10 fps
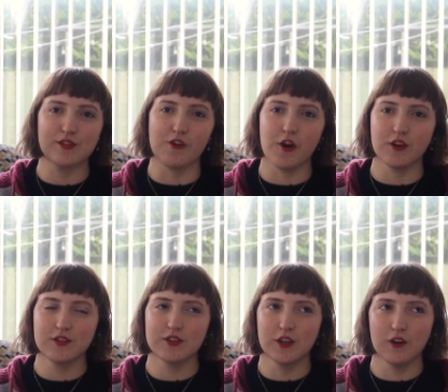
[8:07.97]

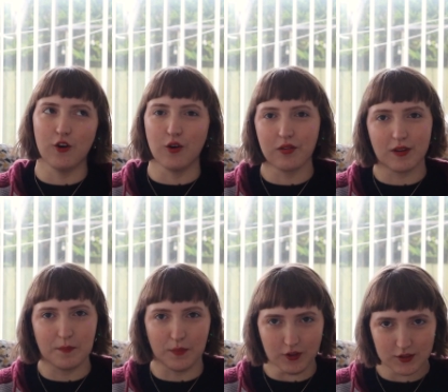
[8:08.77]
throughout all 3
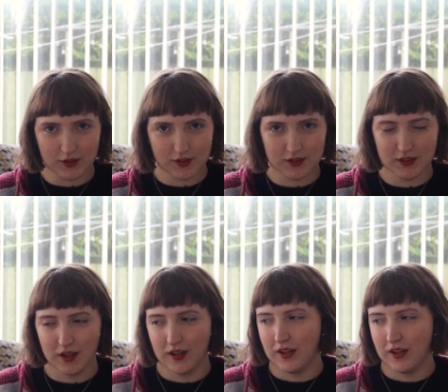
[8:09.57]
books,